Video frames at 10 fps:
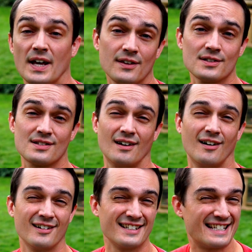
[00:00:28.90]
Feathers
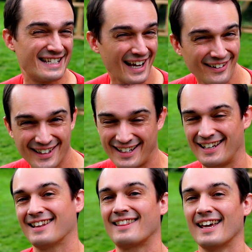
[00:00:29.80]
are
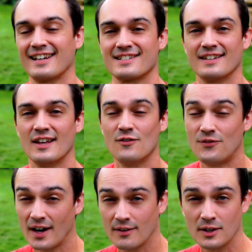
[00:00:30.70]
delicate things and they
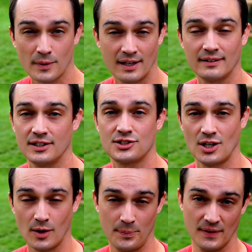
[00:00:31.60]
very rarely
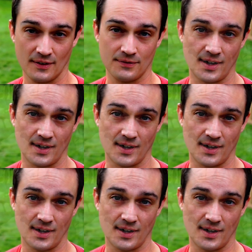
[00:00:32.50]
show up in the